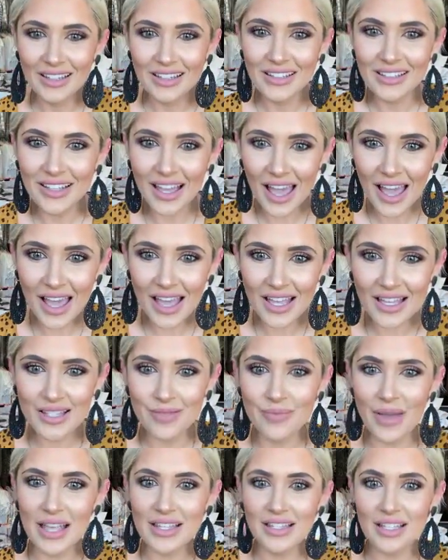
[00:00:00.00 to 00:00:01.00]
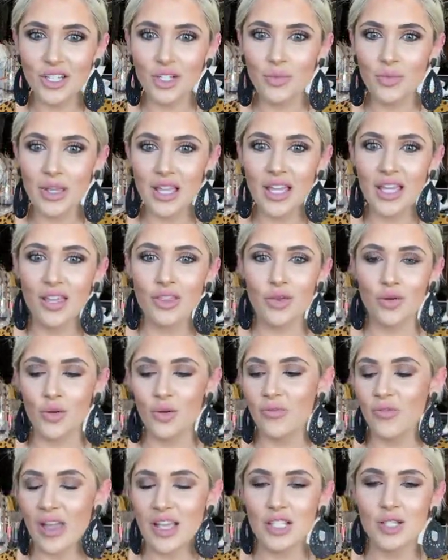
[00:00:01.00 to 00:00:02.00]
Yes, message me
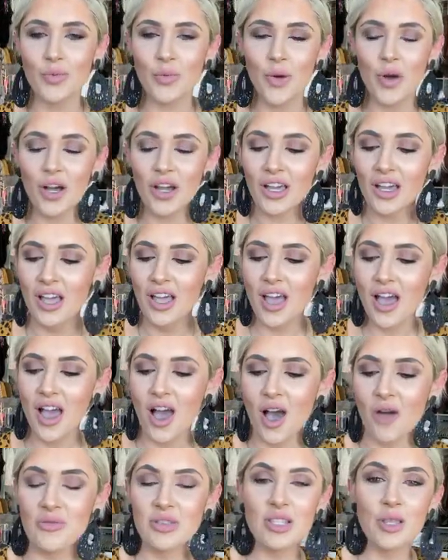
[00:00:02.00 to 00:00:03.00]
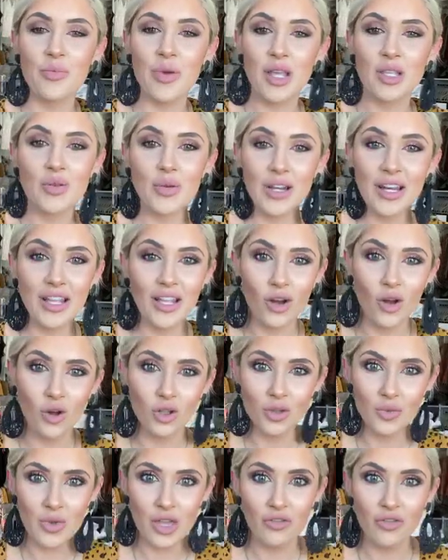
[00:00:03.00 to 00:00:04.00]
through Facebook um, is the best way to get a
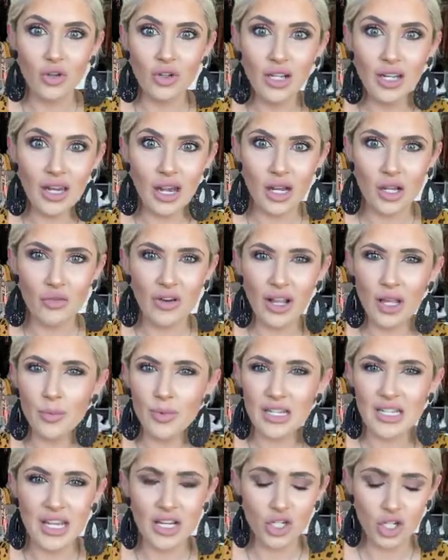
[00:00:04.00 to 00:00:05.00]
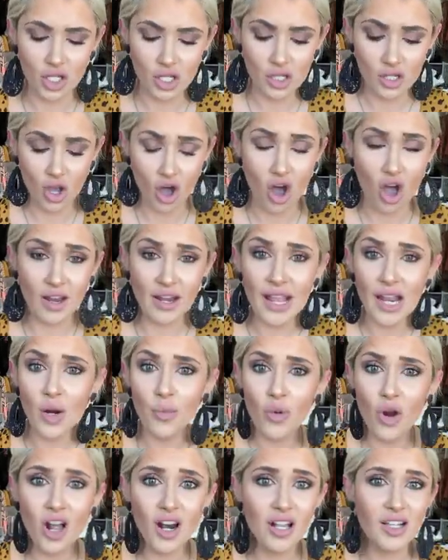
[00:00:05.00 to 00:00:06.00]
hold of me. If you need any recommendations on hair
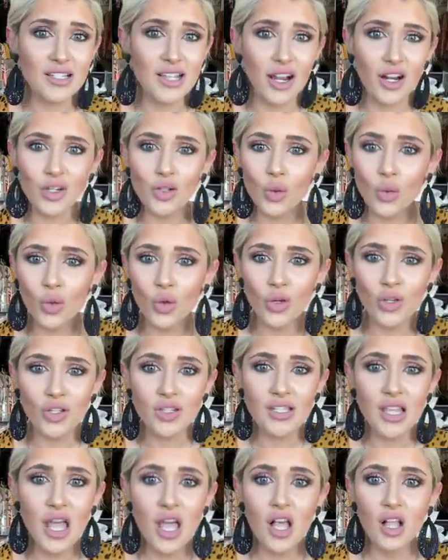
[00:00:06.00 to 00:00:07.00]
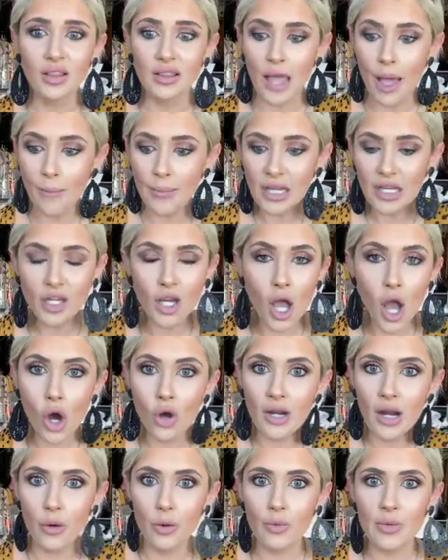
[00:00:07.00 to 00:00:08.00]
products, hair tools, let me know
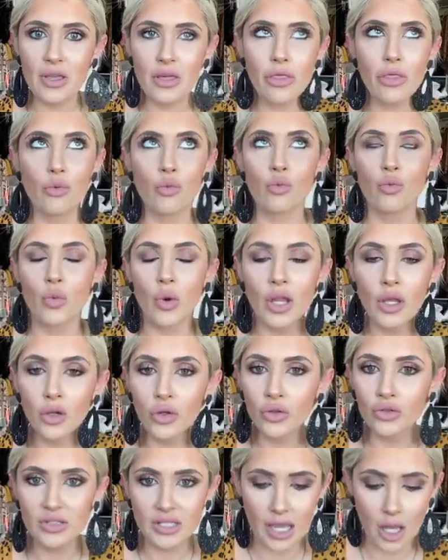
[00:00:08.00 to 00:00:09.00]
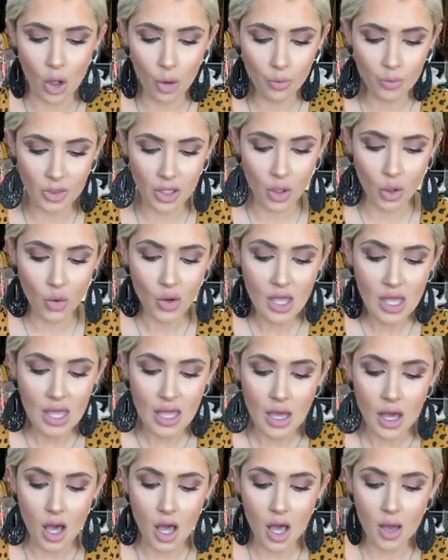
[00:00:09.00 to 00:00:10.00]
and I would be thrilled to help you.
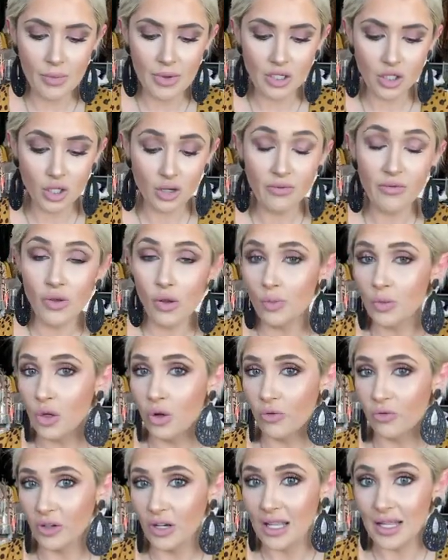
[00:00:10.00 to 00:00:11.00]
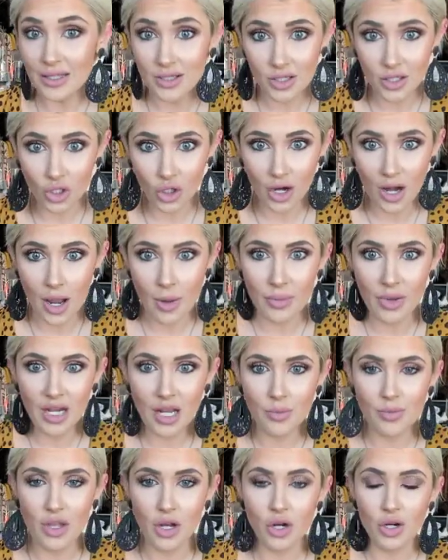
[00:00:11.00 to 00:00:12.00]
Uh, make sure you follow me over on Instagram. My
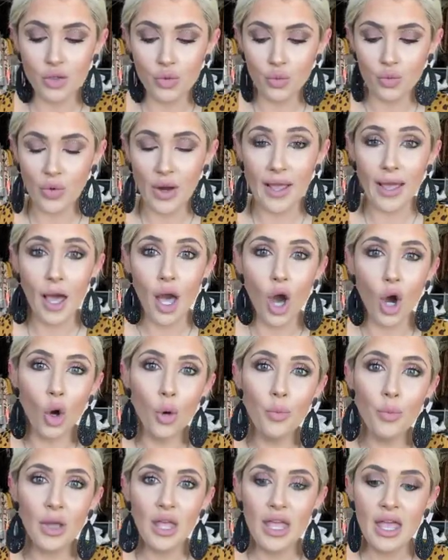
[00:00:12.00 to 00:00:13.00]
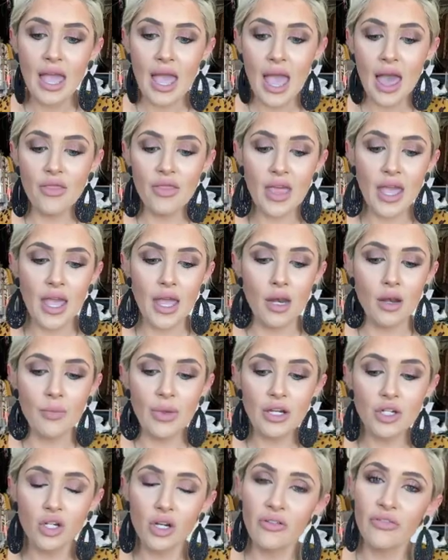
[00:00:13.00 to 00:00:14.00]
name there is Raya Hope. And then
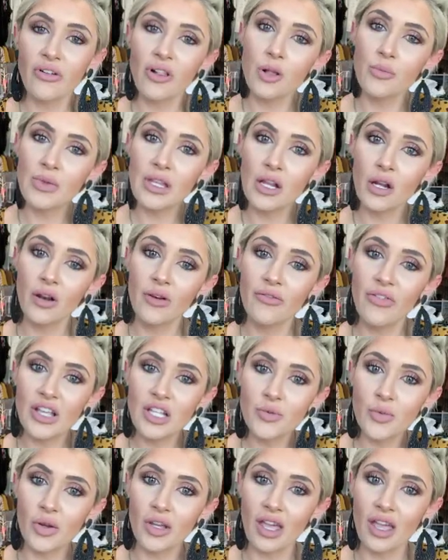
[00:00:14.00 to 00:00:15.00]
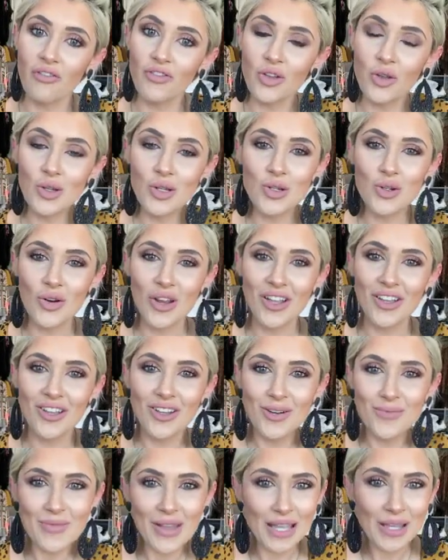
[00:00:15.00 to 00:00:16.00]
make sure you follow me here on Facebook if you enjoy a
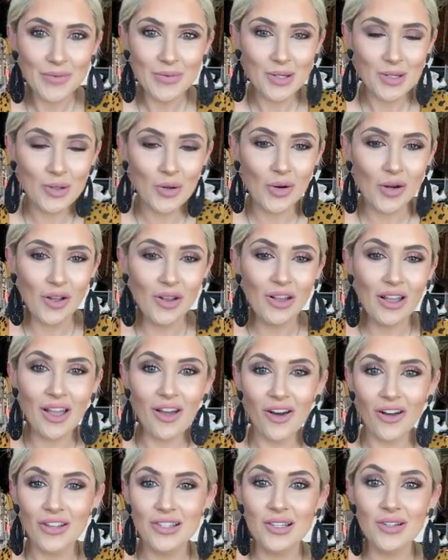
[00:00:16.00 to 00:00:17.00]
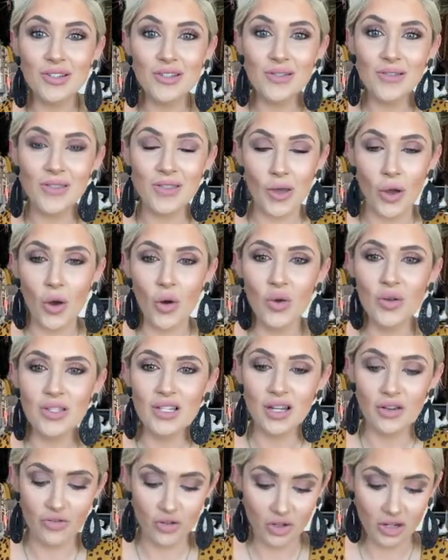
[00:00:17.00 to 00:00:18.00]
good makeup tutorial. I also do those.
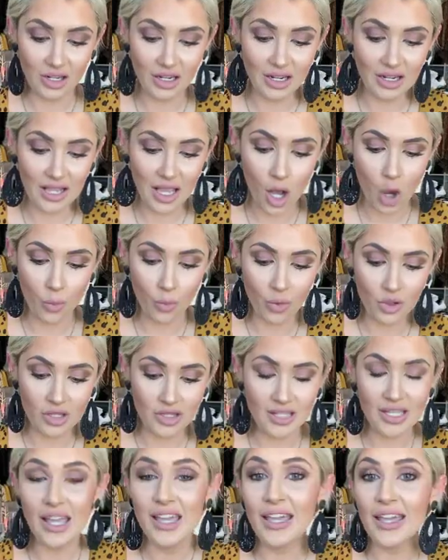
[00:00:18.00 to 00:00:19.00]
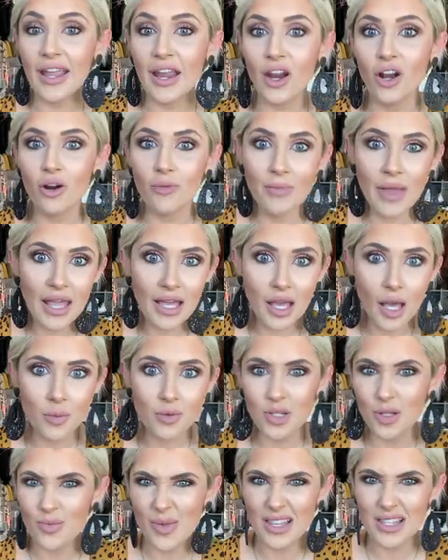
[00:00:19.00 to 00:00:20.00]
And if you need any help with skincare or makeup,
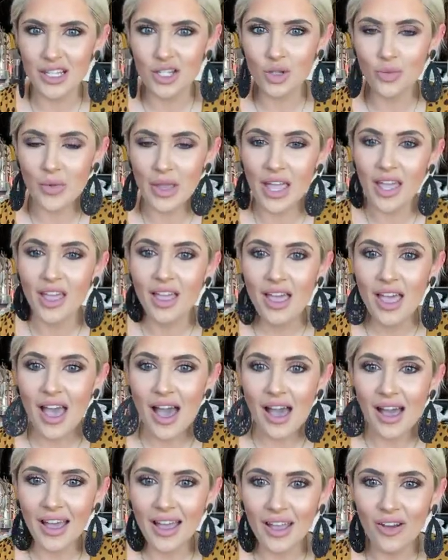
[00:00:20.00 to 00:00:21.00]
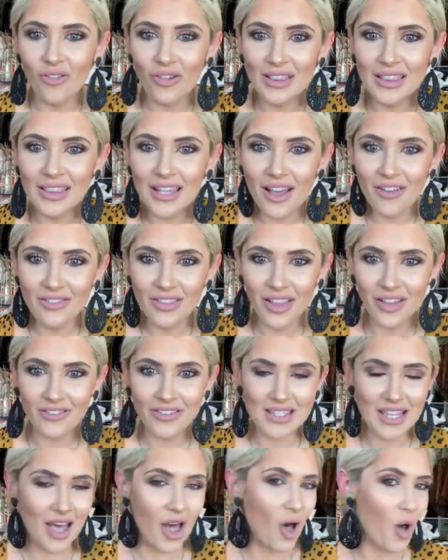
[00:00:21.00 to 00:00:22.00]
just message me. I would love, love
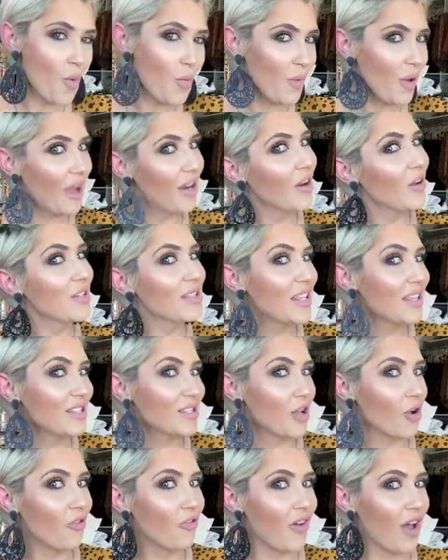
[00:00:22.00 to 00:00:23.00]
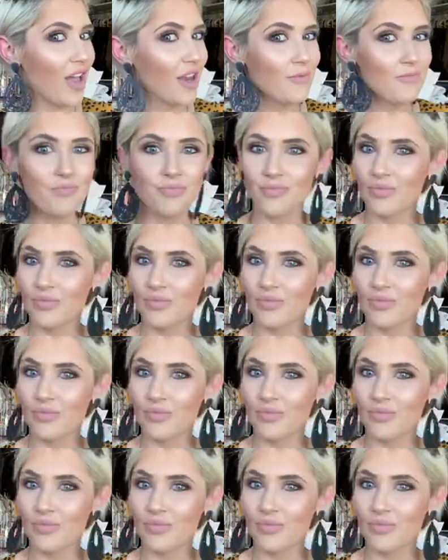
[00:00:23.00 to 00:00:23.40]
to help. I know, isn't that so fun?